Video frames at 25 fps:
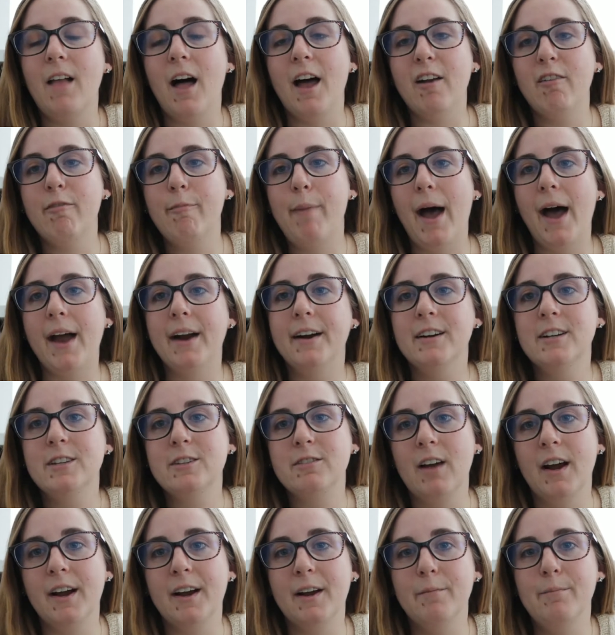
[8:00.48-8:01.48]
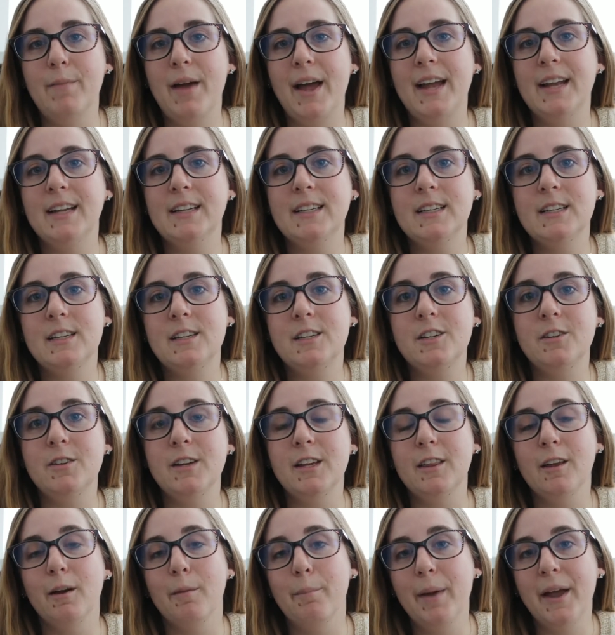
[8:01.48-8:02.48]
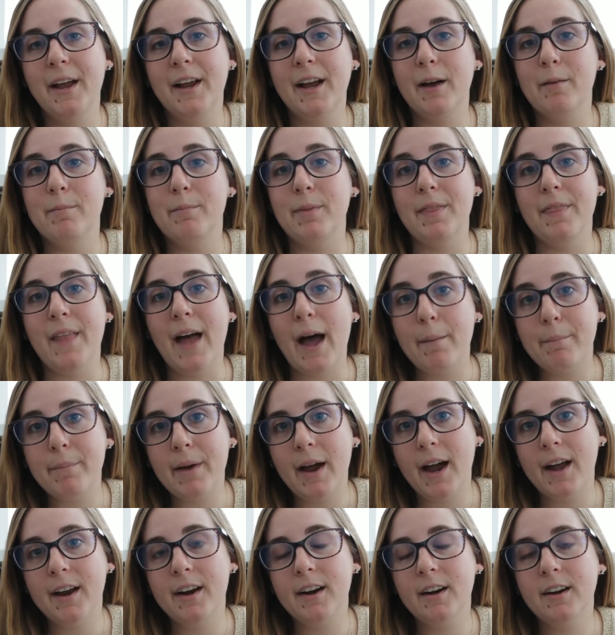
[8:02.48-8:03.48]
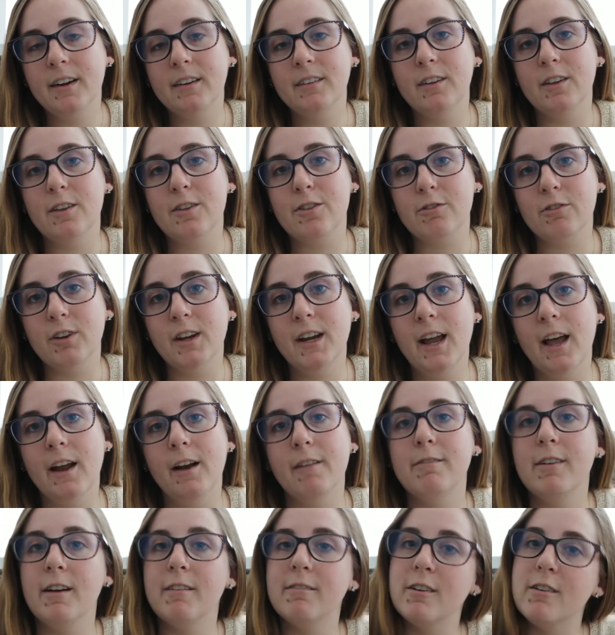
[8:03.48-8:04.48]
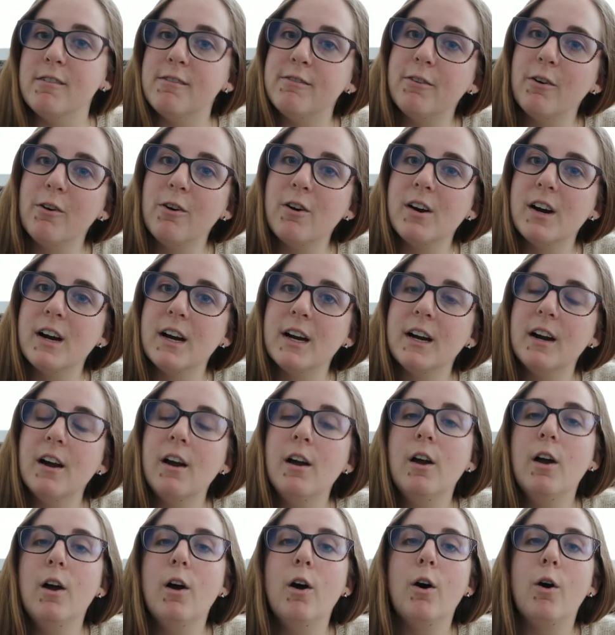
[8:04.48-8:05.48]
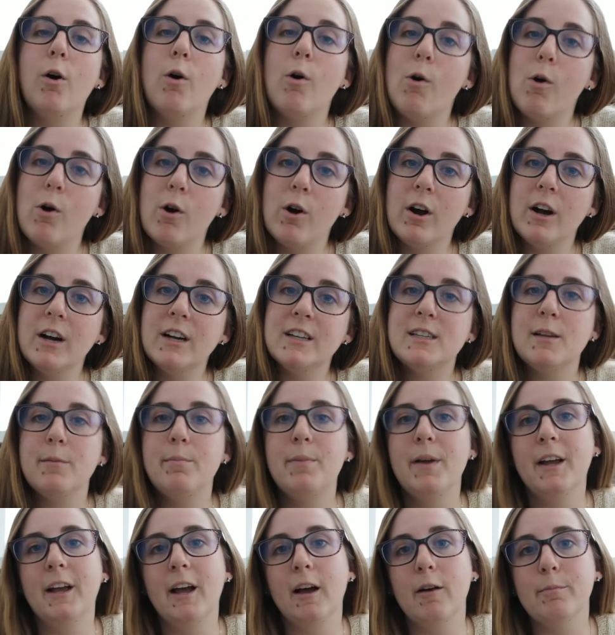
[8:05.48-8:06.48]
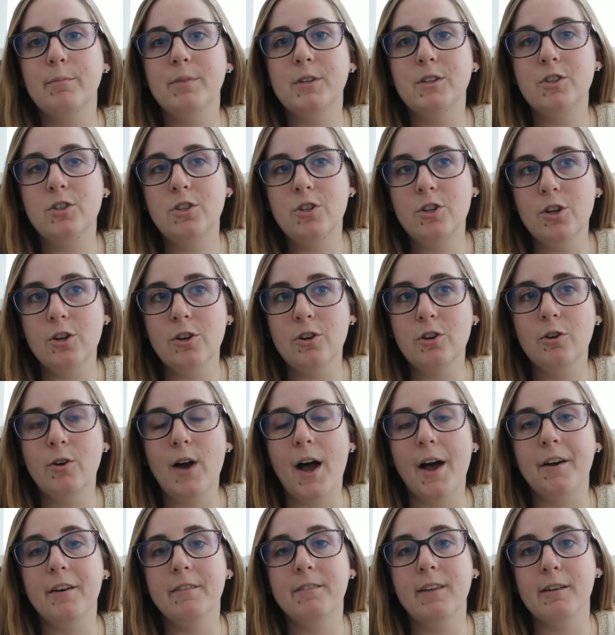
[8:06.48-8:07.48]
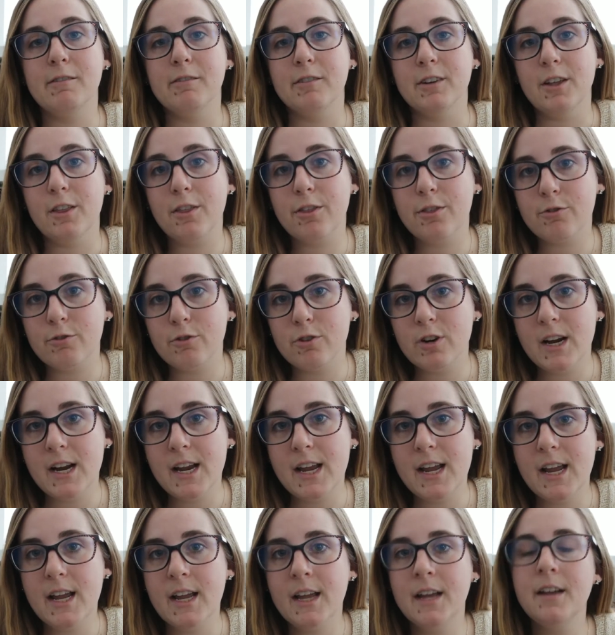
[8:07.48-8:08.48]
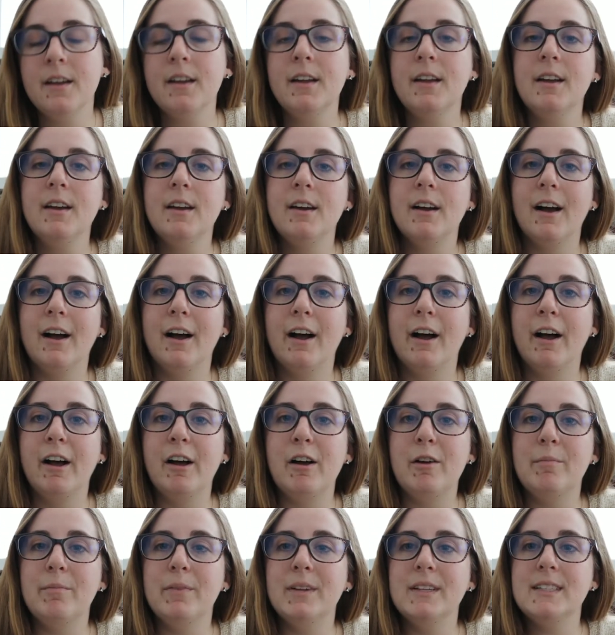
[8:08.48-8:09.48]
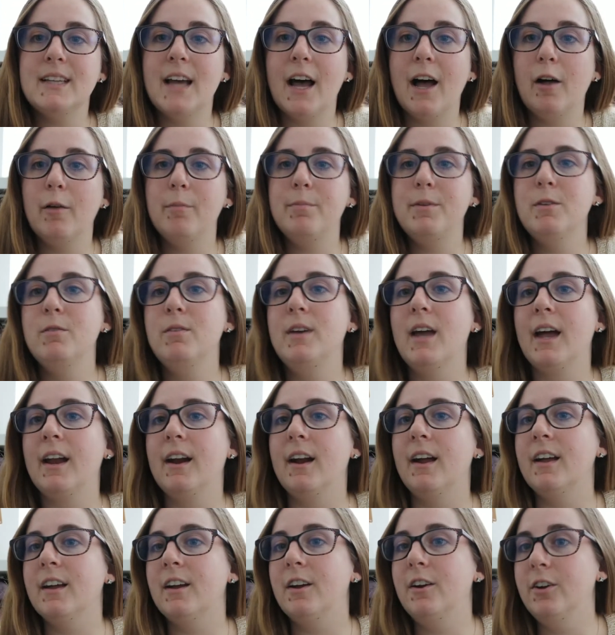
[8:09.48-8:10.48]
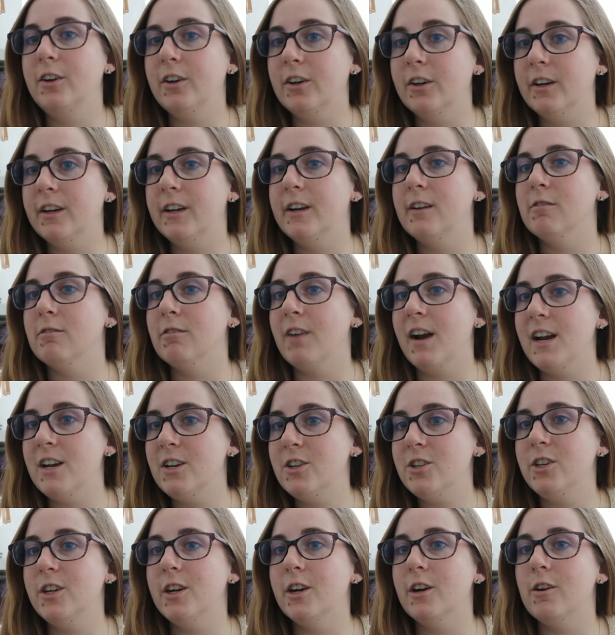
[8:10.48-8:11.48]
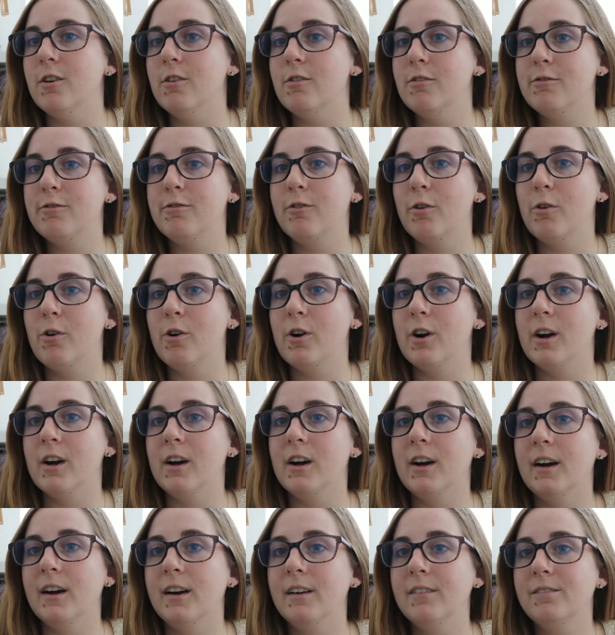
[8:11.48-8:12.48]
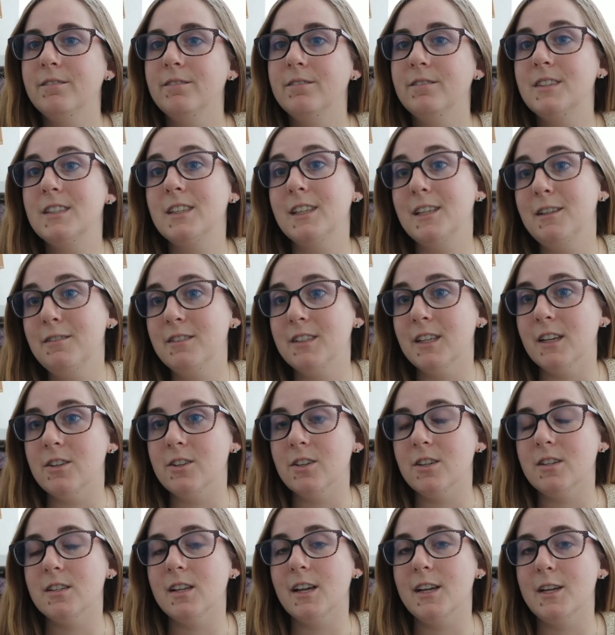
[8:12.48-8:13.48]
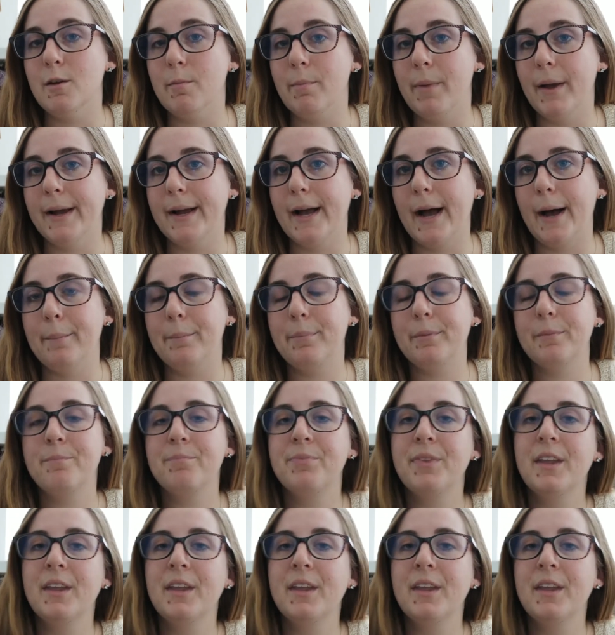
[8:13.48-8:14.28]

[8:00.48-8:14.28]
lot of patterns recommend to either pick up in that pattern, the three out of every four, or to pick up two out of every three um, to help you get a good ratio for sleeve stitches that you pick up.